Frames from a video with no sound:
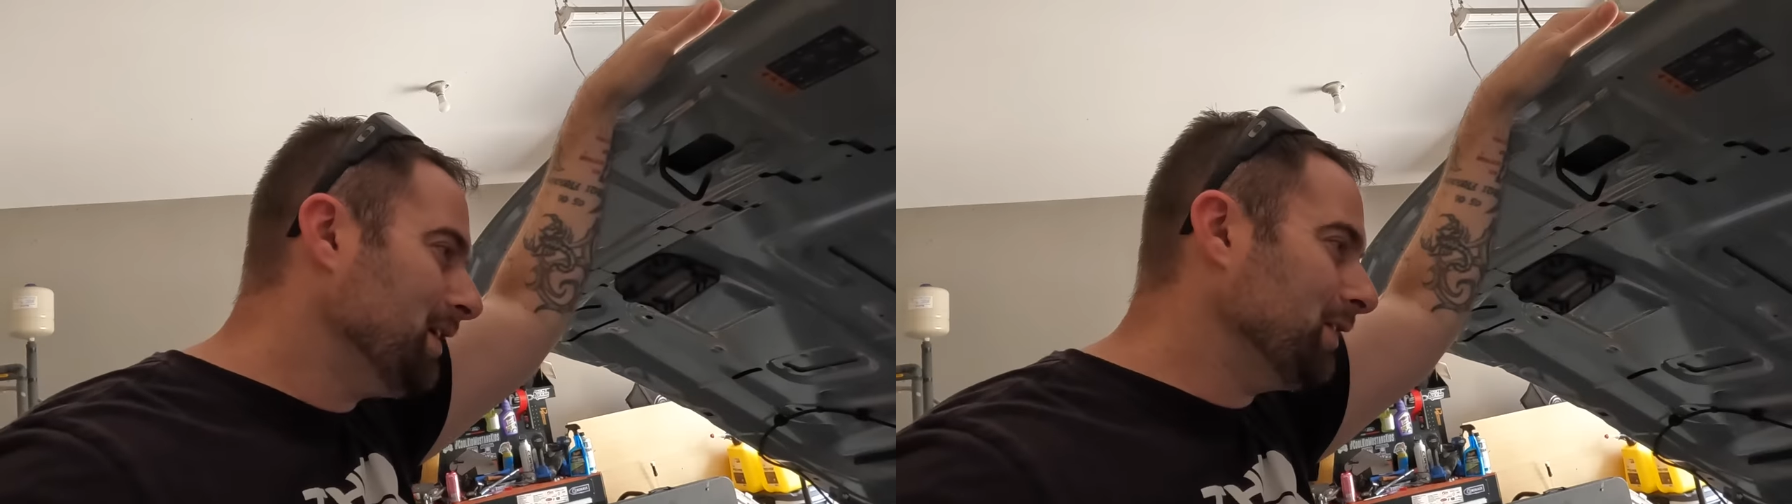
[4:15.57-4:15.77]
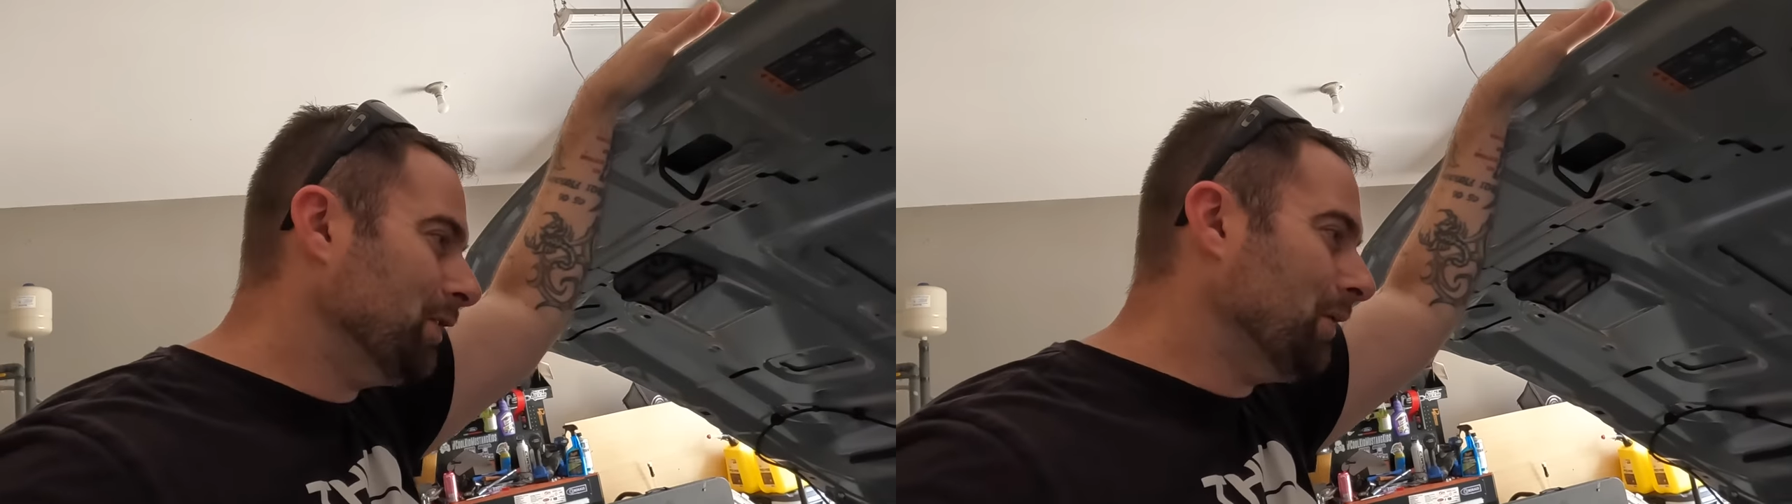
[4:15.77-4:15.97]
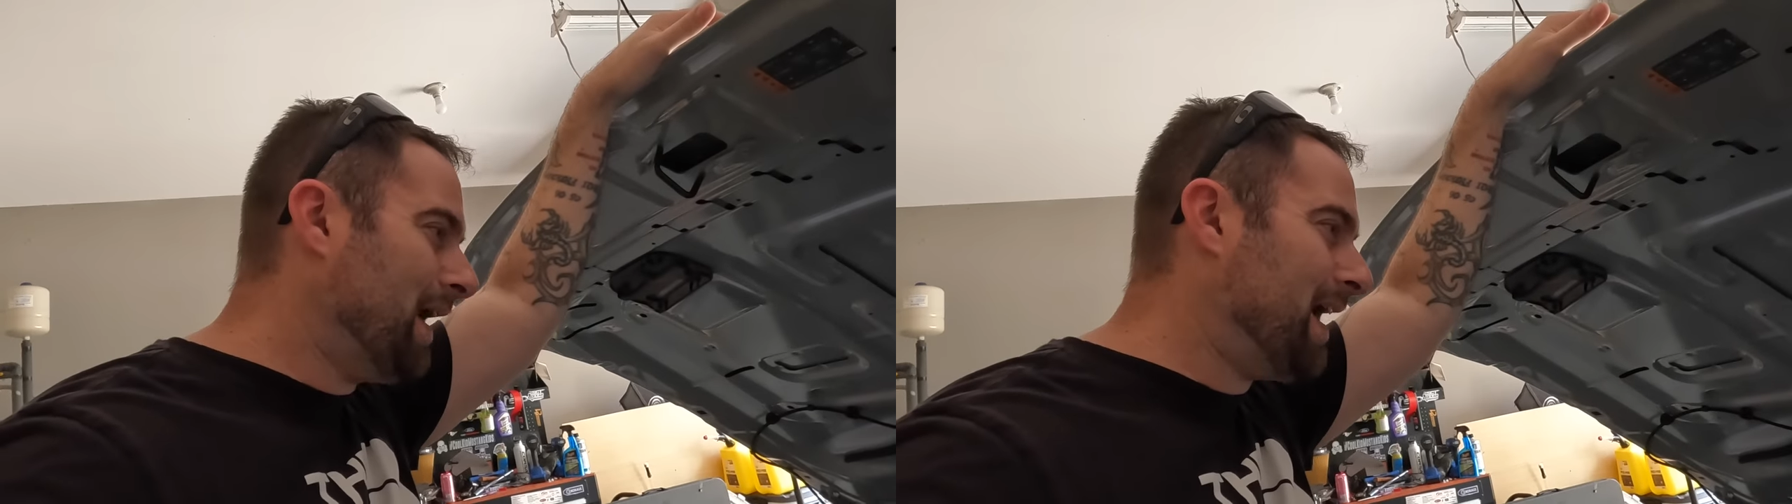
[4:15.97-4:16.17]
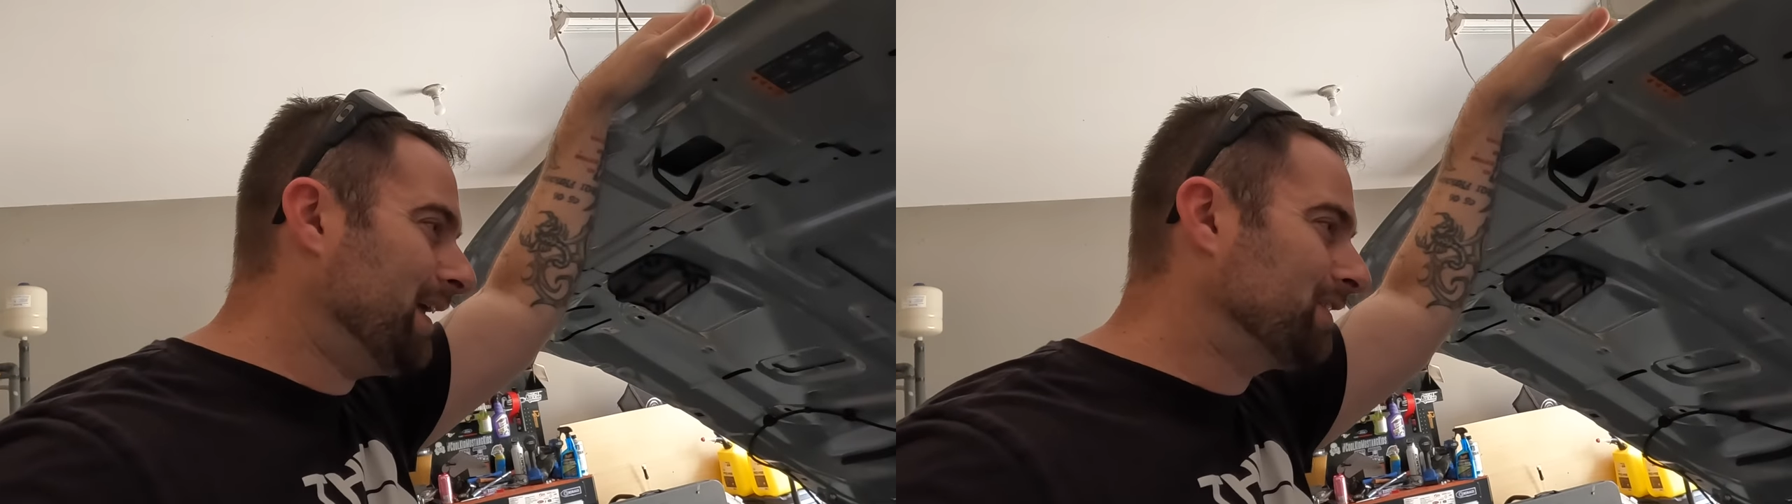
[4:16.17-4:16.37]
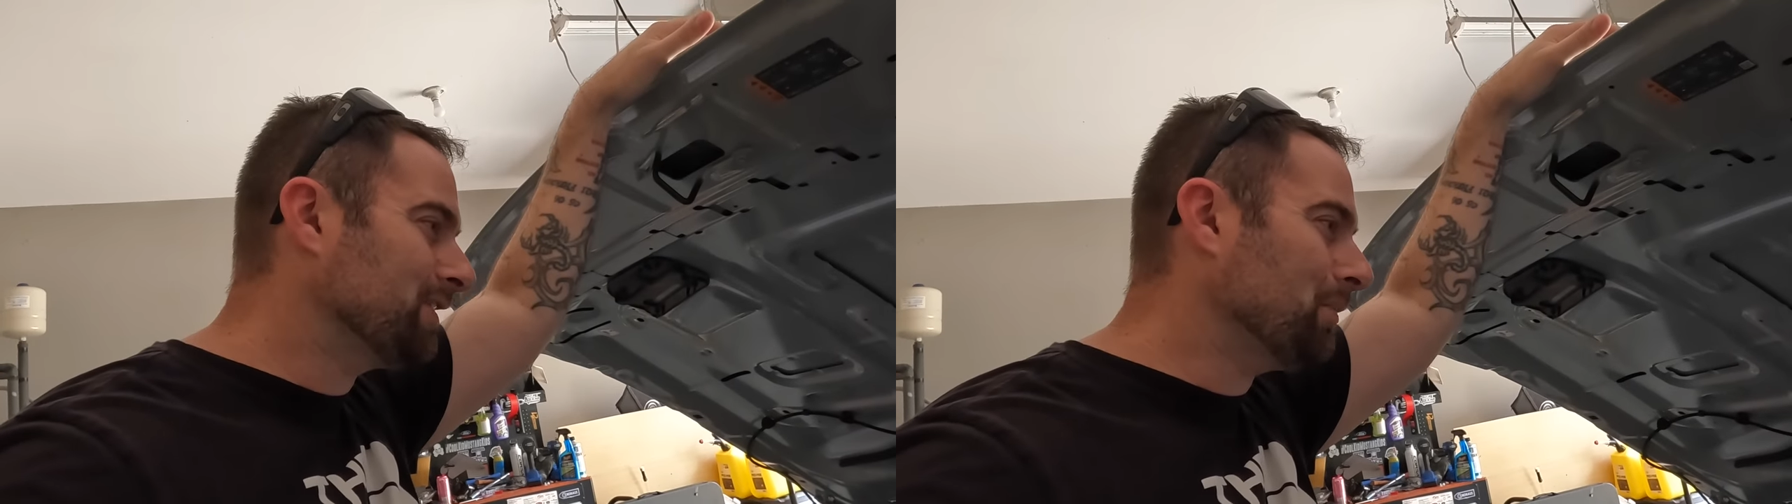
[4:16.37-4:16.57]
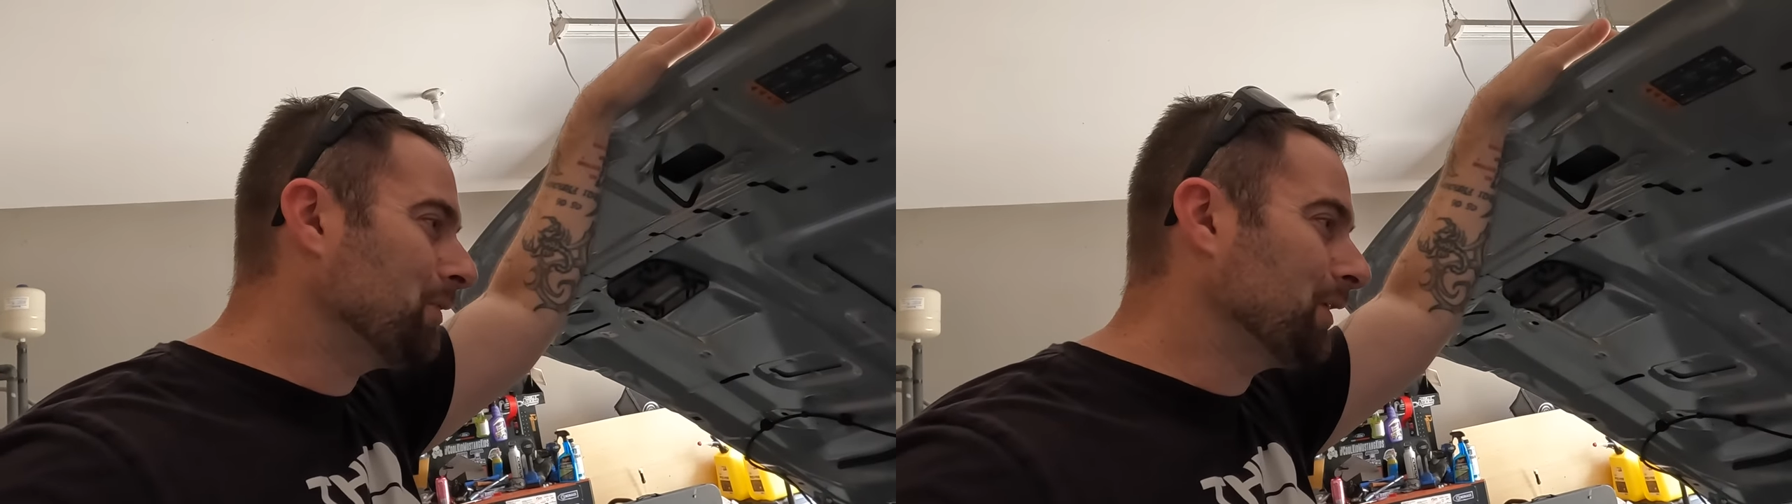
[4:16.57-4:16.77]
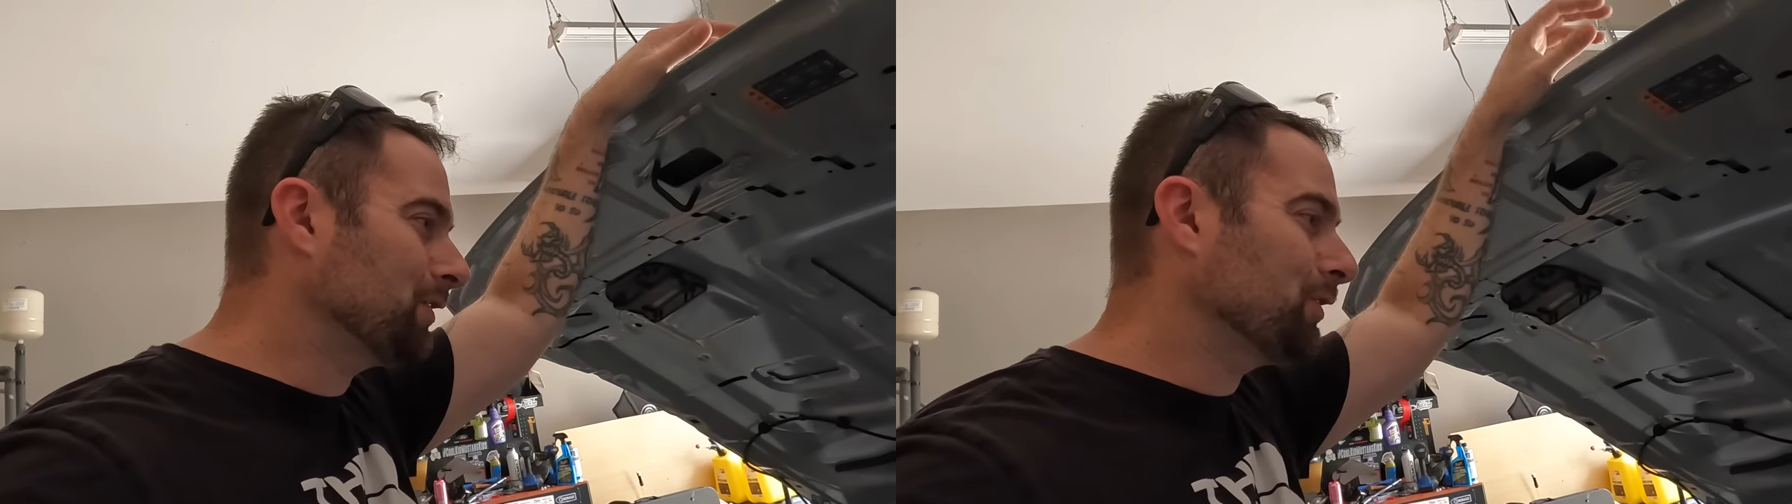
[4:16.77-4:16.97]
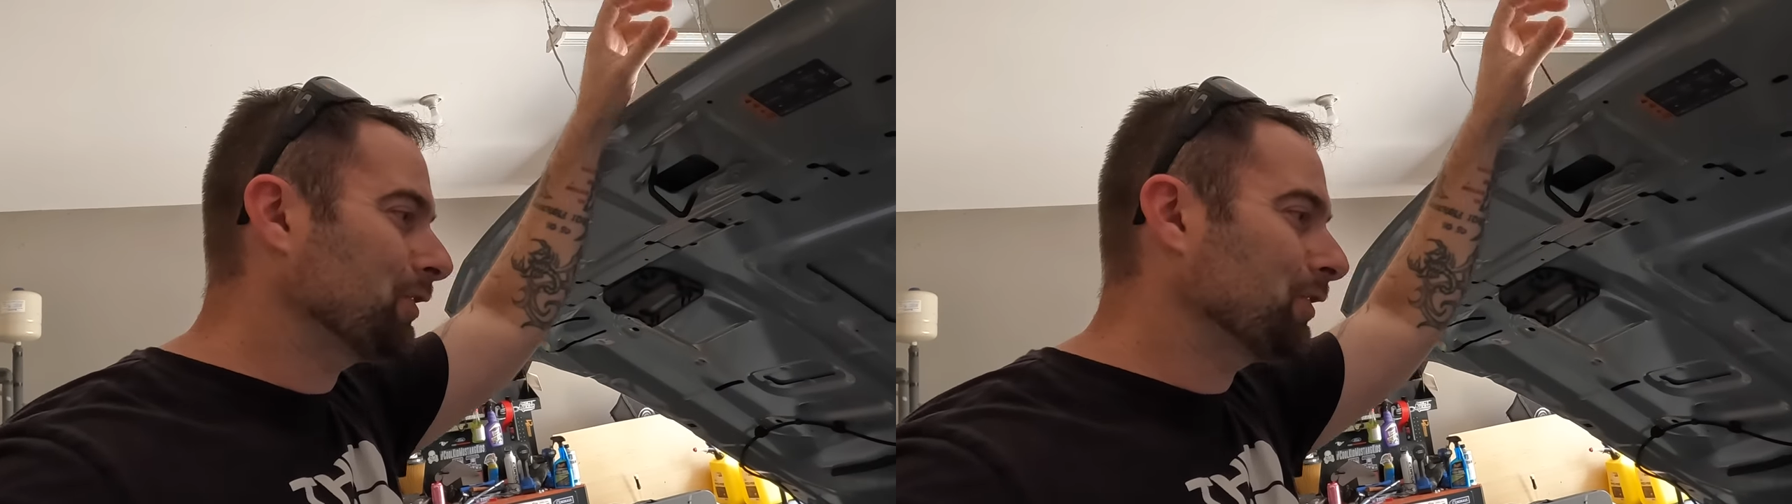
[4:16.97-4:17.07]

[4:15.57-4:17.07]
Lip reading: you know, add something to